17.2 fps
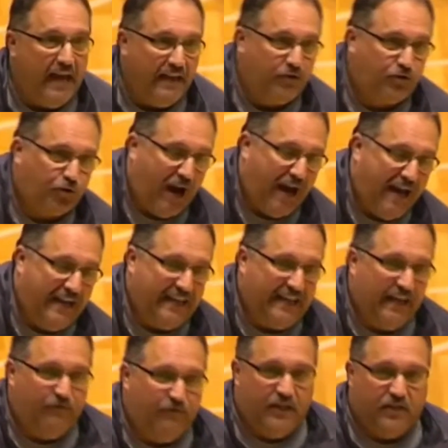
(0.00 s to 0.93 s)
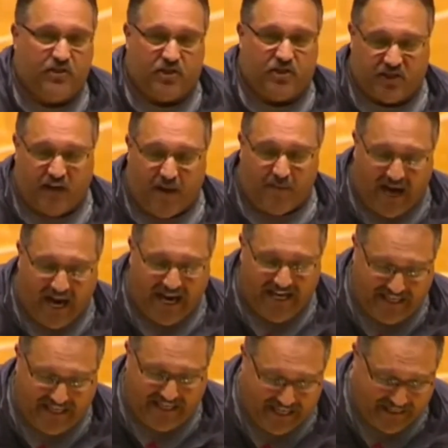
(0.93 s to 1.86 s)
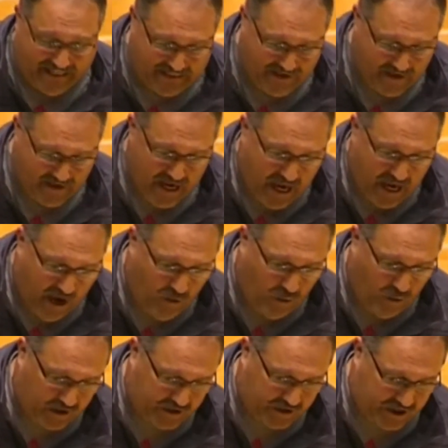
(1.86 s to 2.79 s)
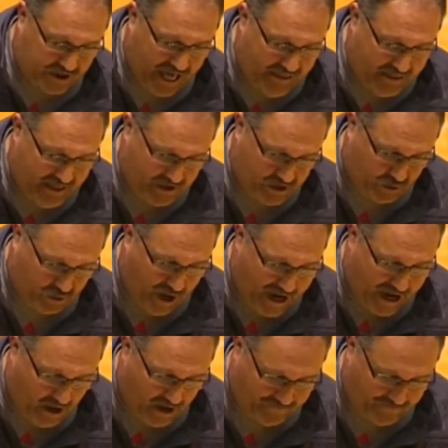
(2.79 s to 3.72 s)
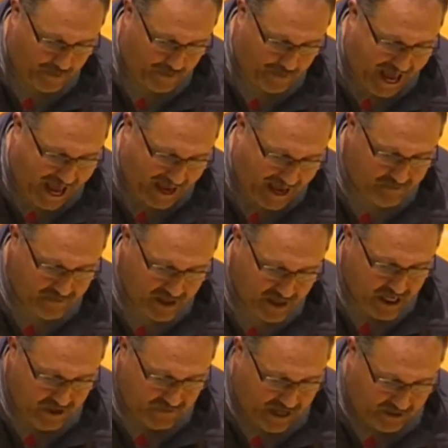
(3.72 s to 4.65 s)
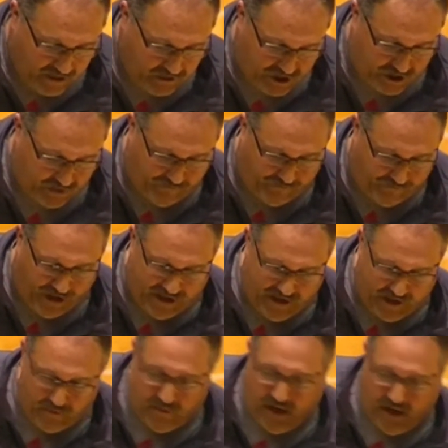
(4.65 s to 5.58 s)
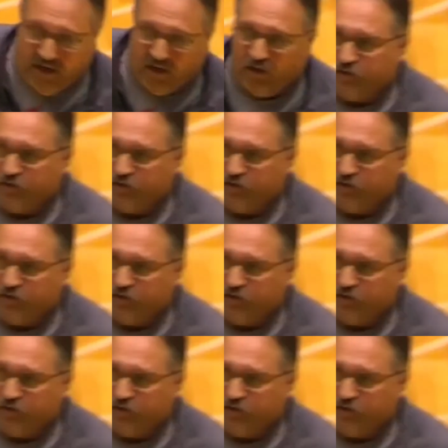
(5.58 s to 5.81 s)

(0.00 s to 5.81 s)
try to give you some ideas. I will say this right off the bat. There's some fundamentals